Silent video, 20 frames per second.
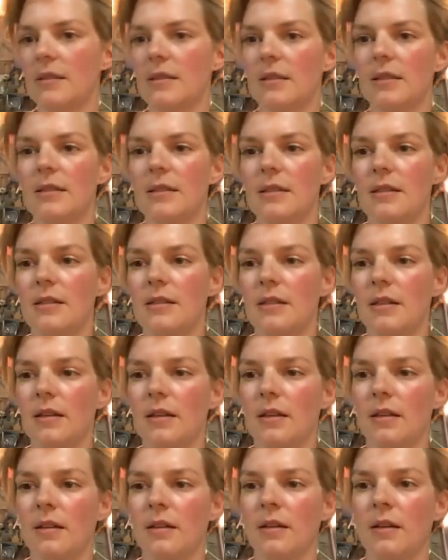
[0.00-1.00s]
This is
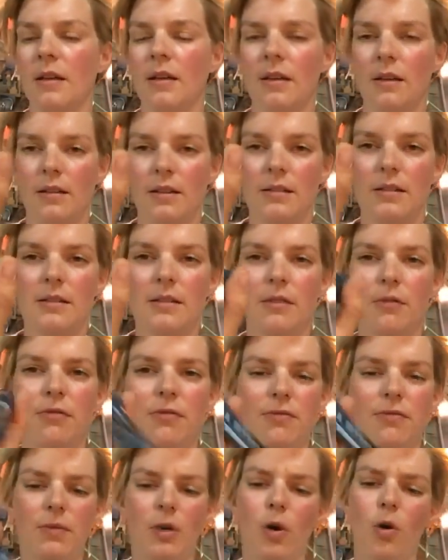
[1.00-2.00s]
a this is a
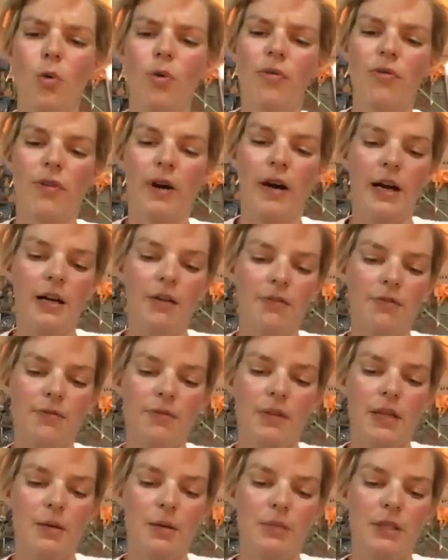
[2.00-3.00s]
oh five,
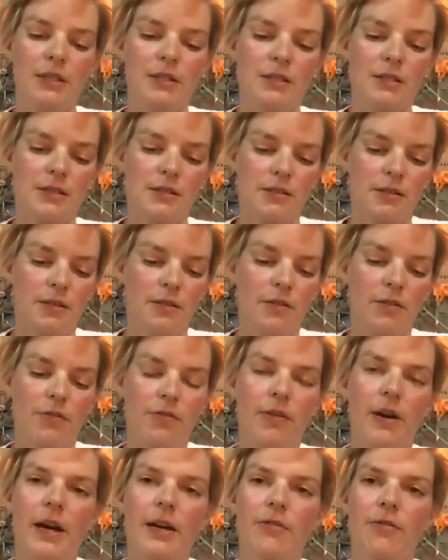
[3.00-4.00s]
that means
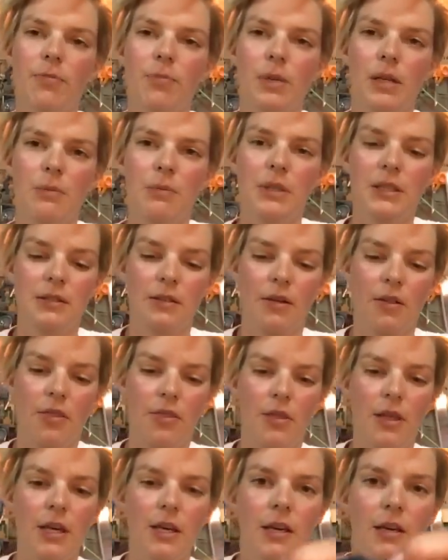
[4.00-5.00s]
five millimeter
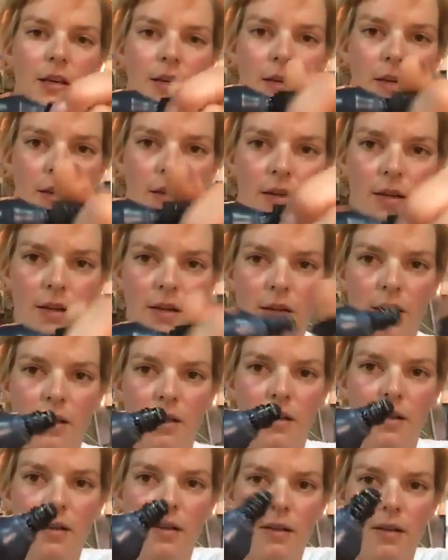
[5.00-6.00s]
thick.
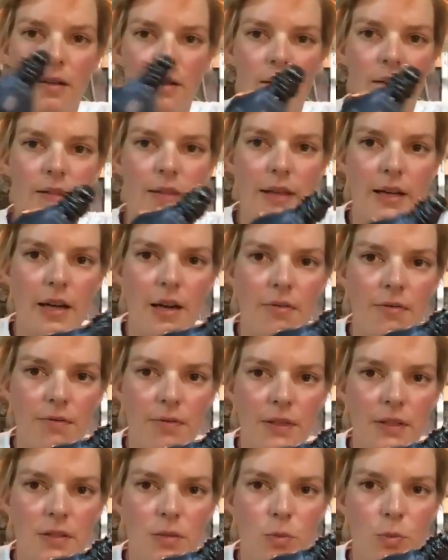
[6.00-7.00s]
They have
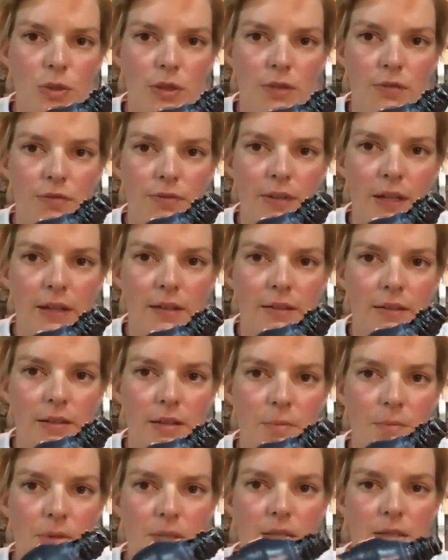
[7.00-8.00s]
these weird felt
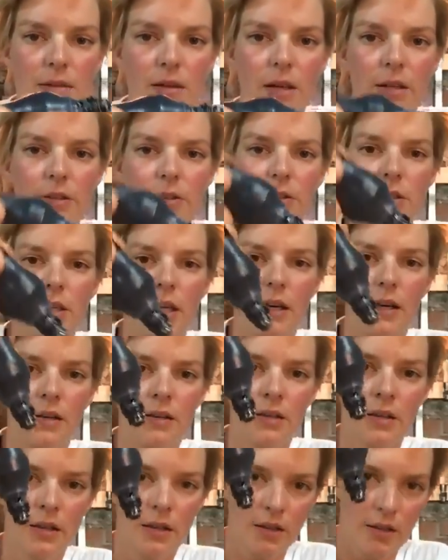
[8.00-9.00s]
tips, and you
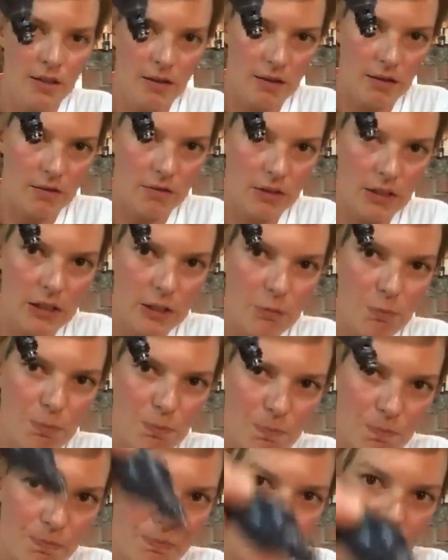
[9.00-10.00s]
can really,
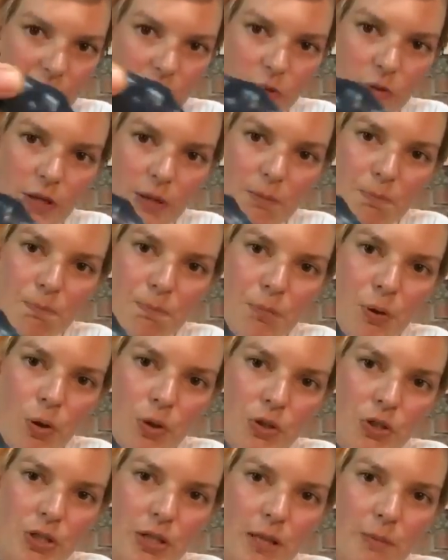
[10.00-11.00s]
you can
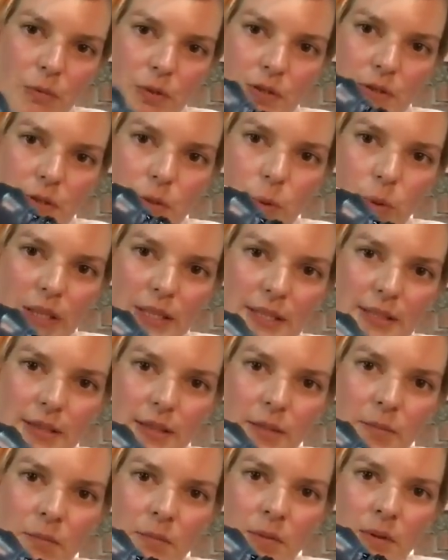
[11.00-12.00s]
push them or squeeze
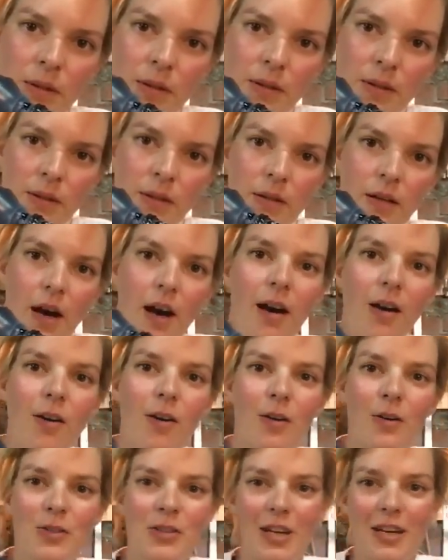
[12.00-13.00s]
them.
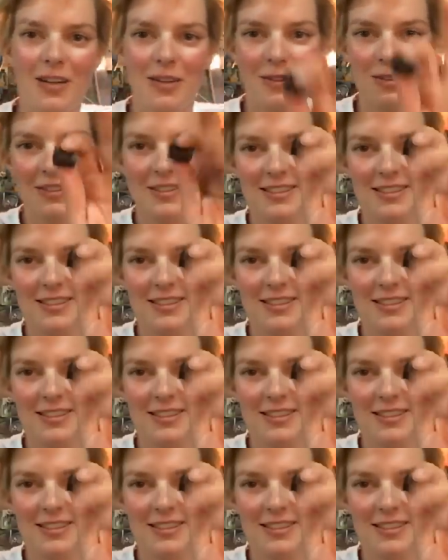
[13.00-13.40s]
Oh, Jaco is